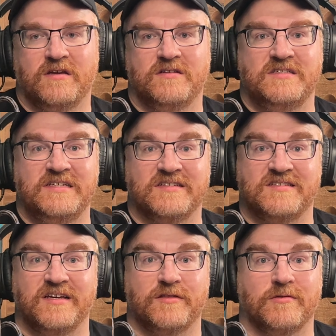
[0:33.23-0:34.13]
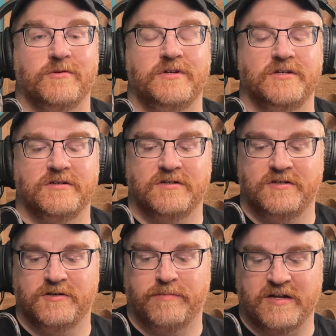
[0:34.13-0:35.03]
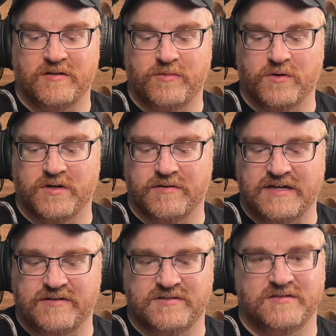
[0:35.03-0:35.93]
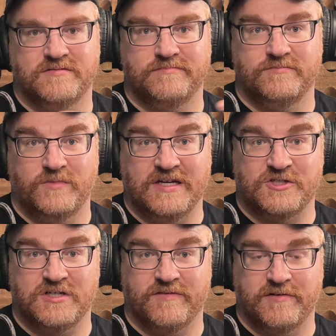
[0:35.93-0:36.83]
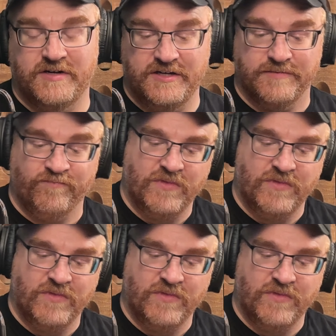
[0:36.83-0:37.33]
TSA throwing your pedal board around. We got you covered right here.